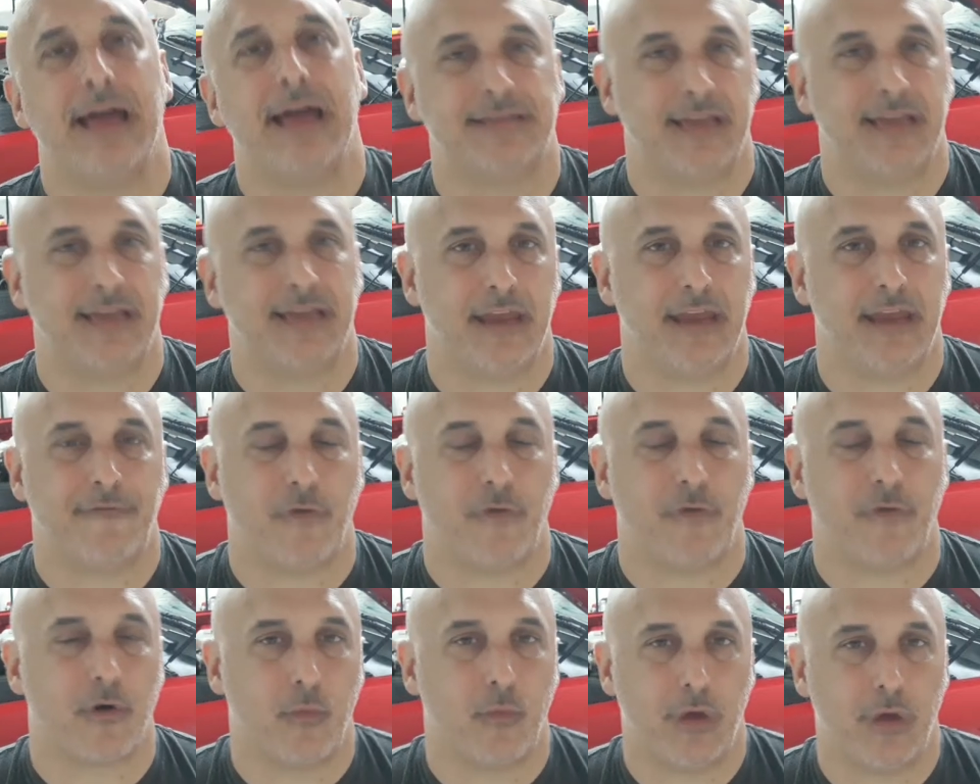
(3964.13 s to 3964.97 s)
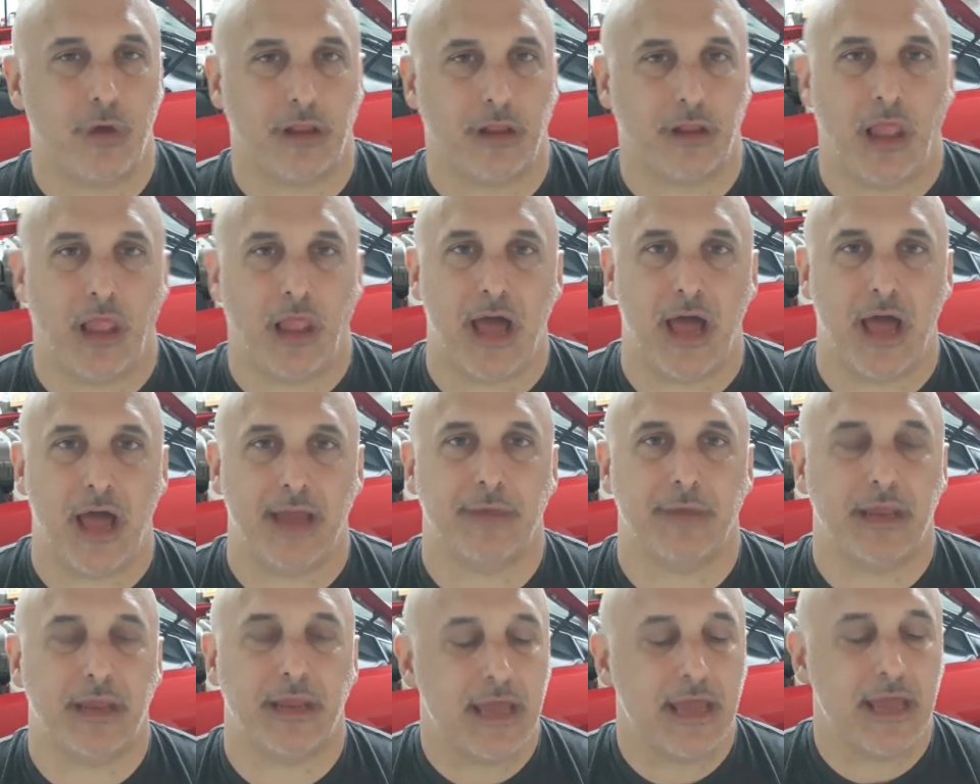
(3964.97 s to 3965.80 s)
to get a four-wheel
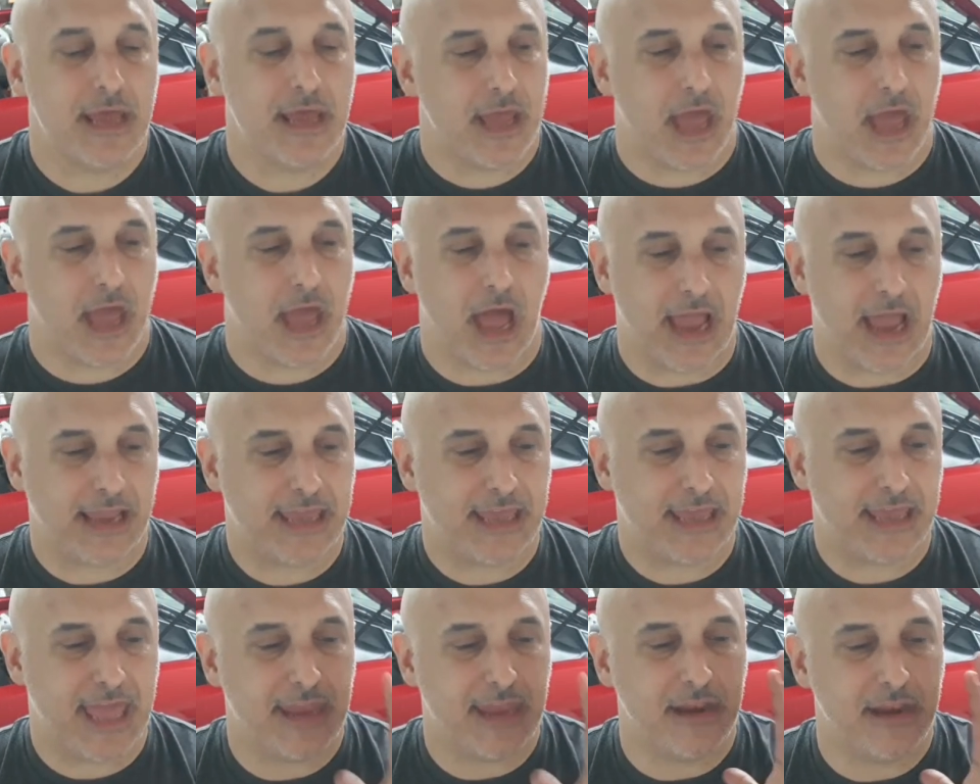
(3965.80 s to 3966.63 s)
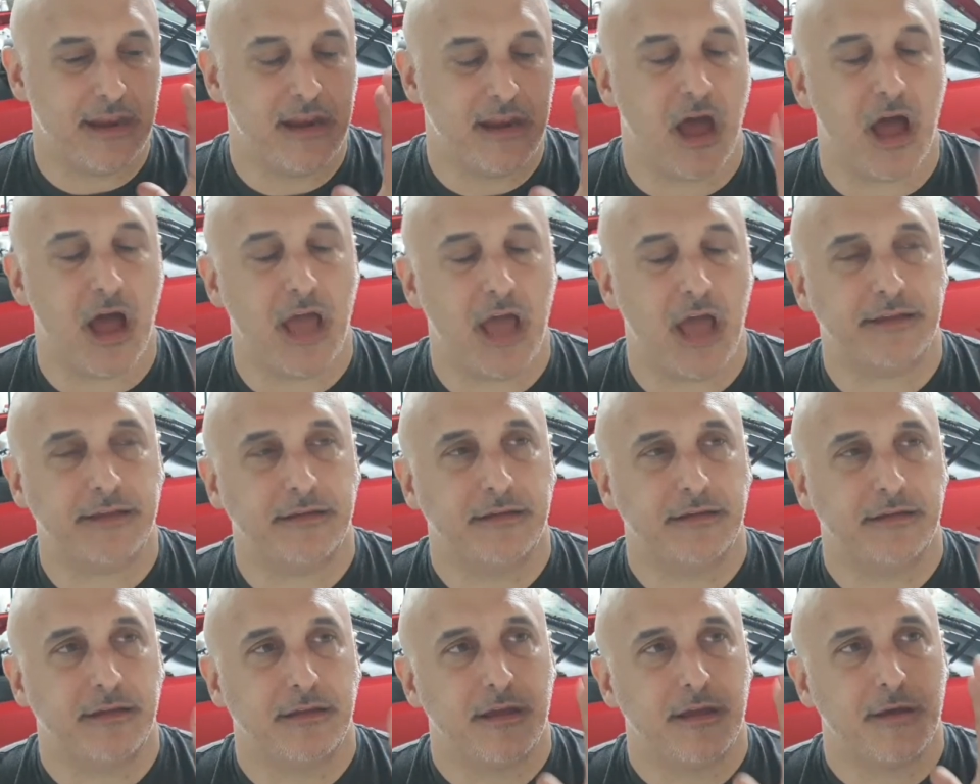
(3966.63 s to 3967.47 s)
alignment. I cannot
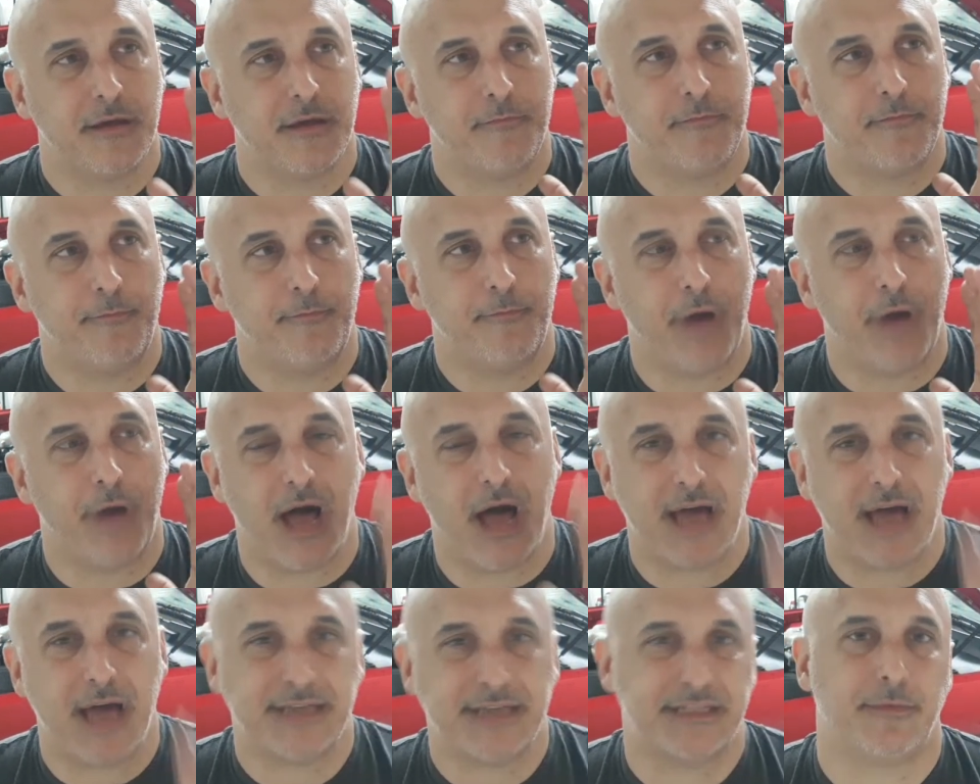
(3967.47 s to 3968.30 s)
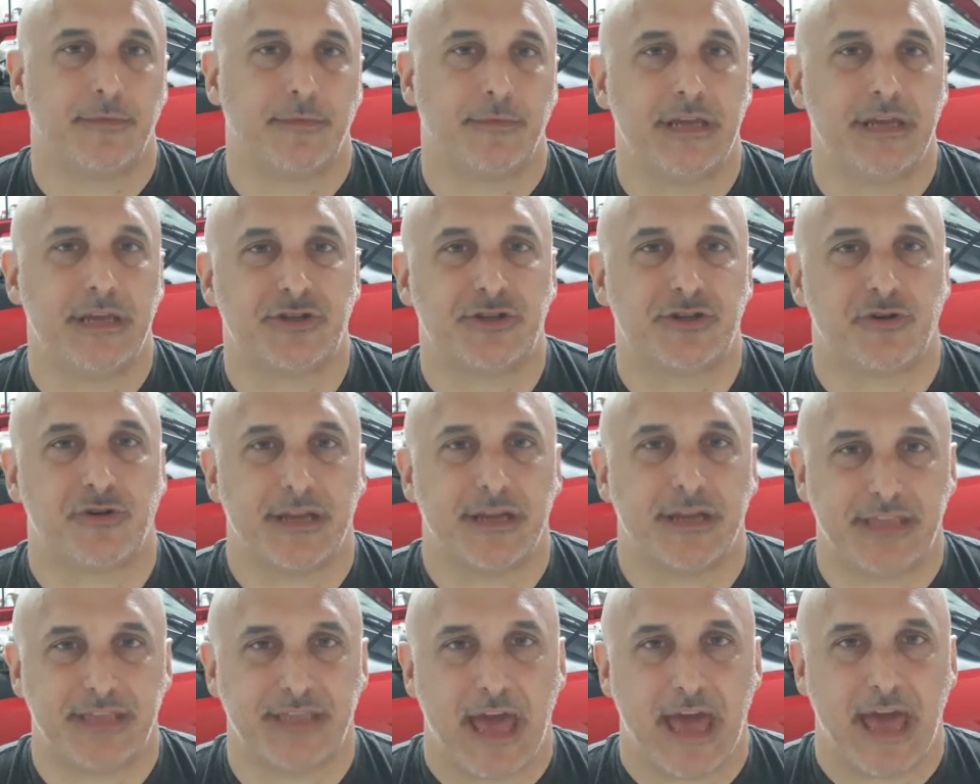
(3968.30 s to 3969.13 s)
possibly
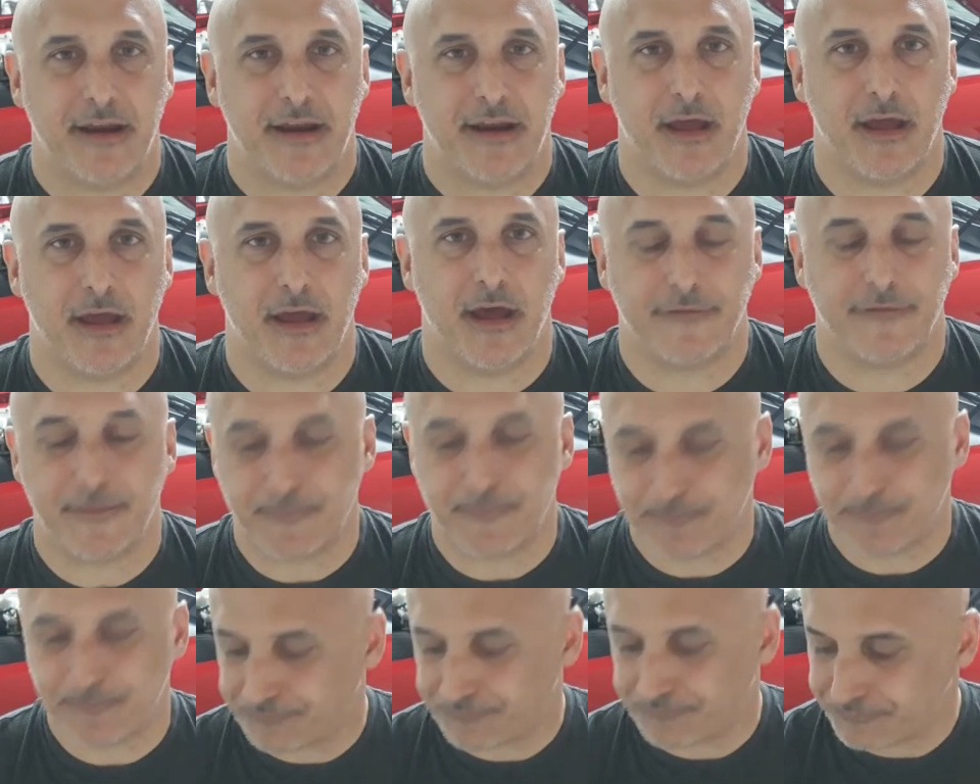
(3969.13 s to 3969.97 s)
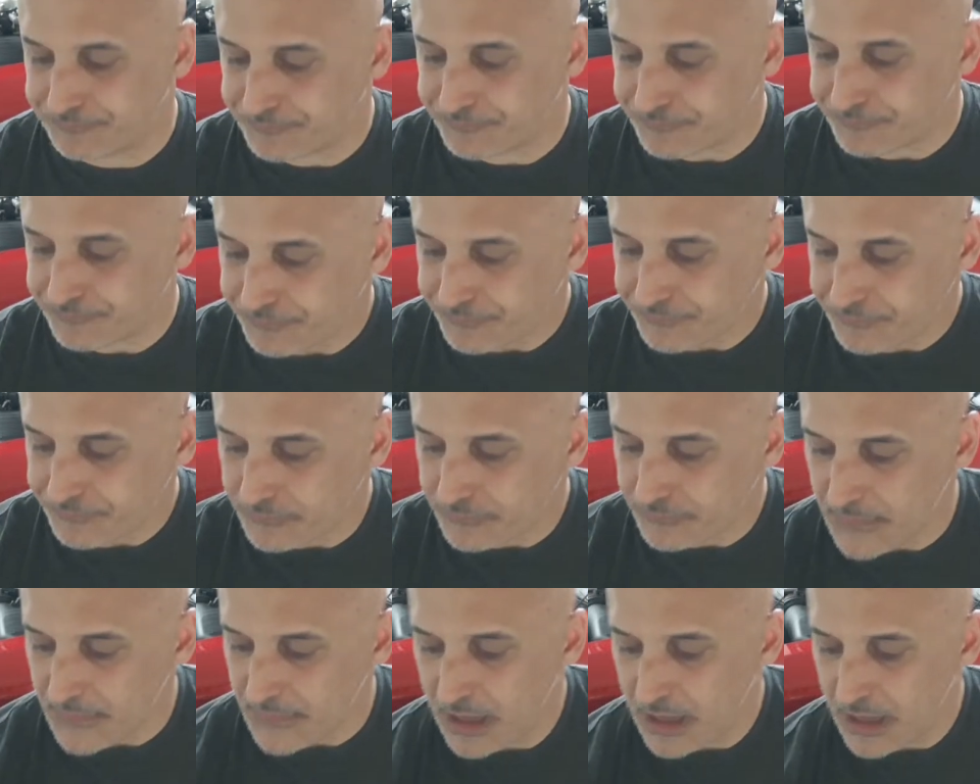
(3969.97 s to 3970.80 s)
stress that enough.
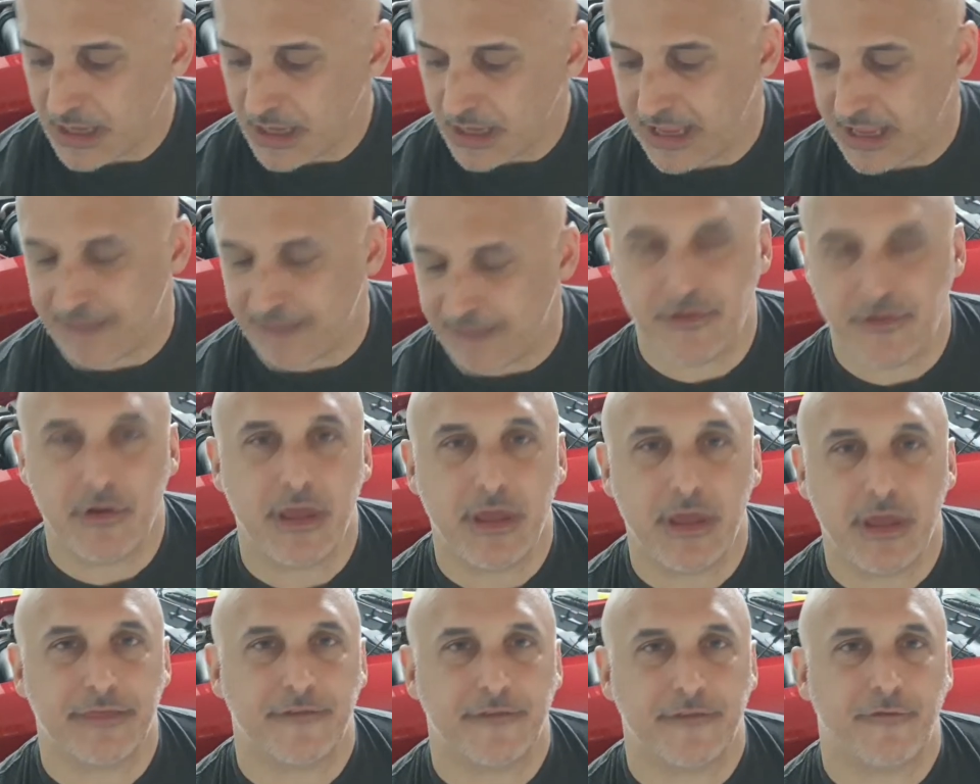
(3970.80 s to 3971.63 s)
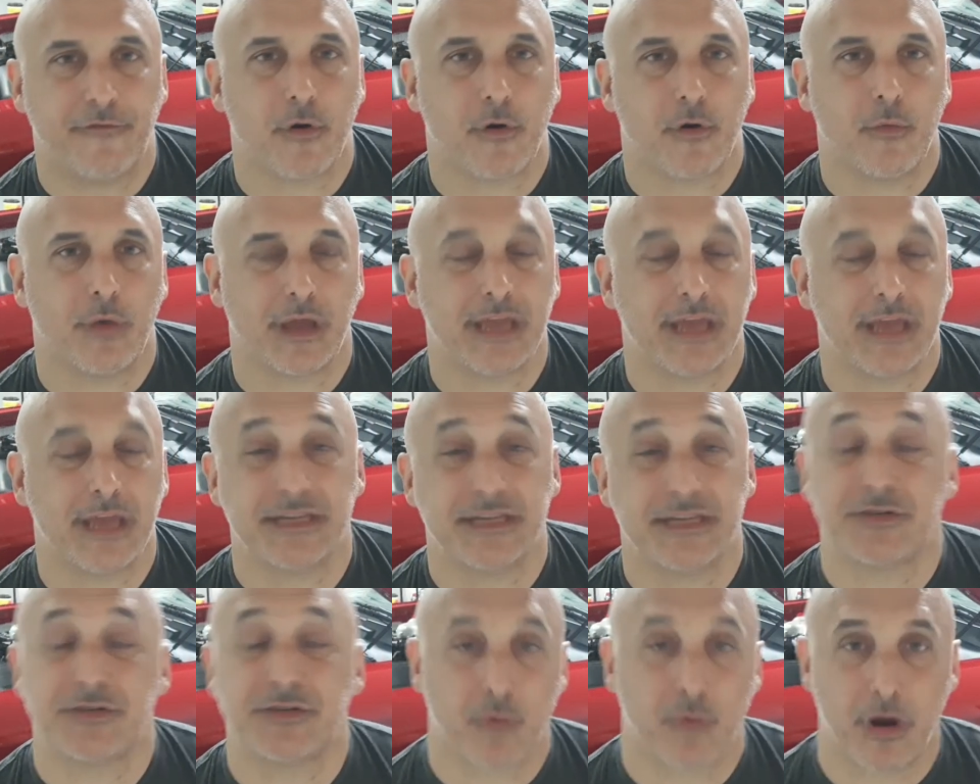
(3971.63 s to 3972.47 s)
If you get the four-wheel, because
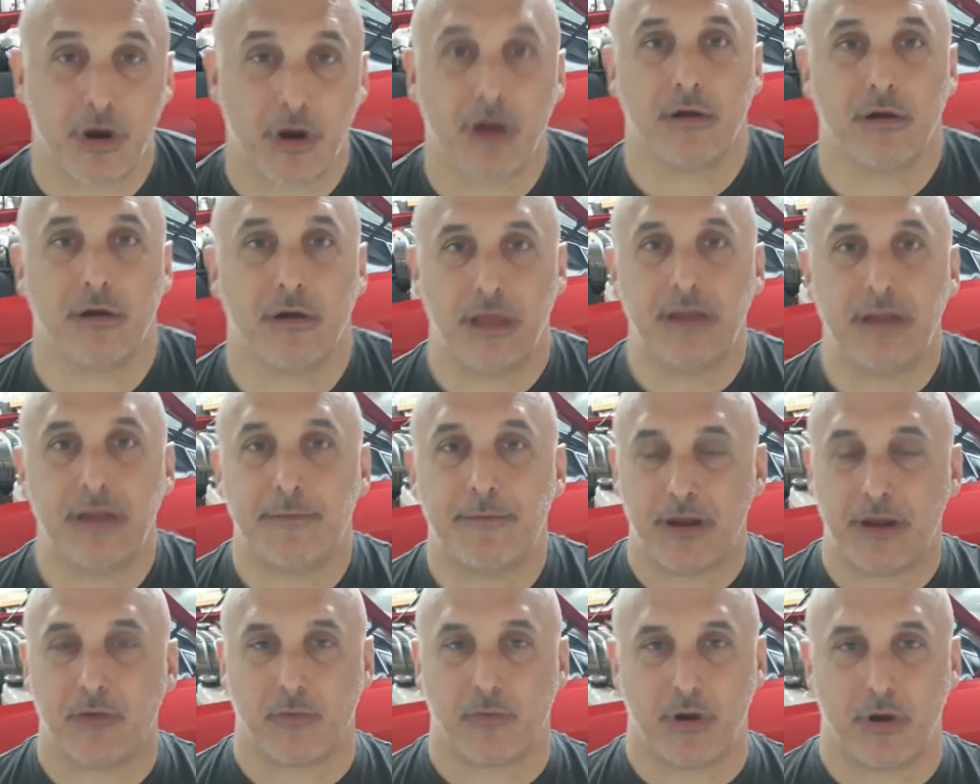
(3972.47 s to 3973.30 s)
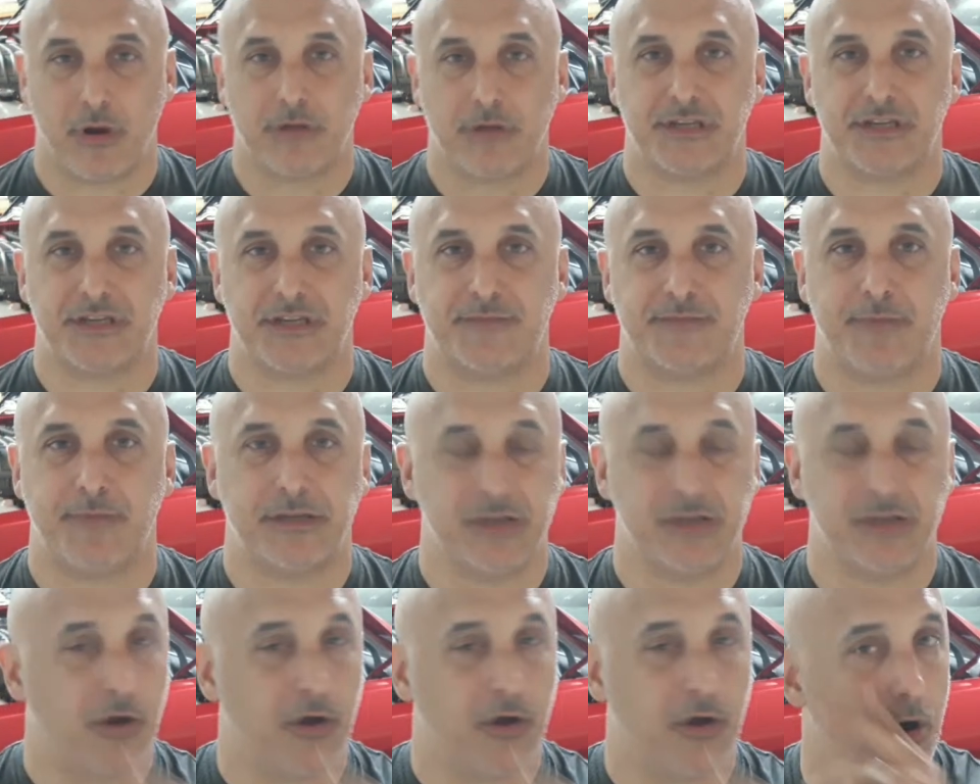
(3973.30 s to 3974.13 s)
it's a independent rear
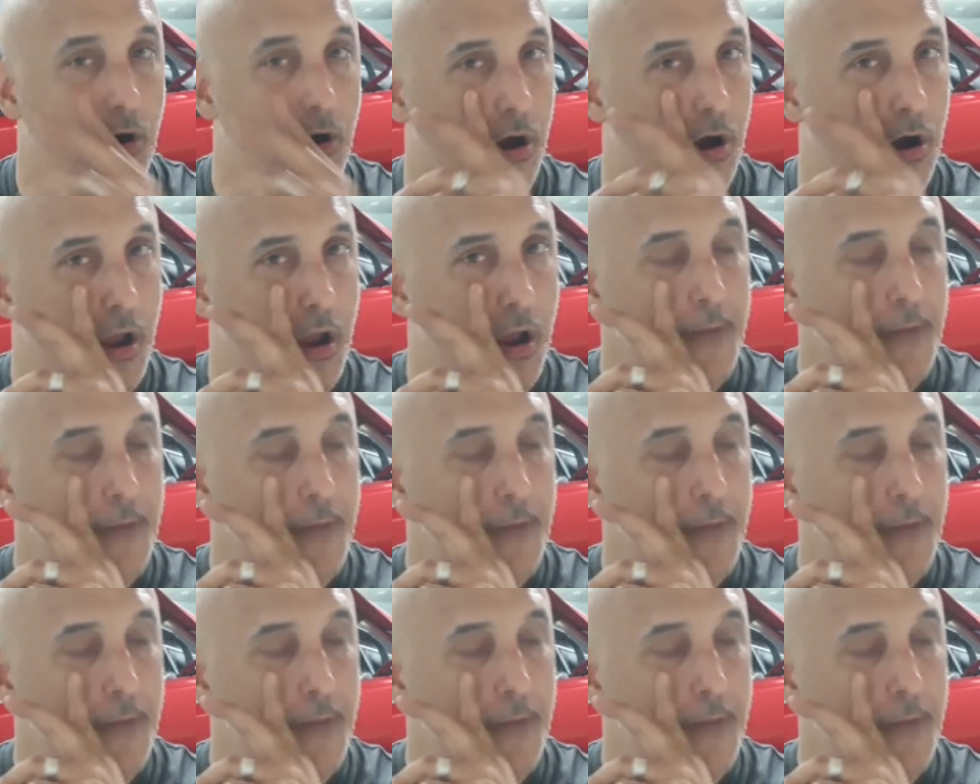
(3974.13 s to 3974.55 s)
suspension car,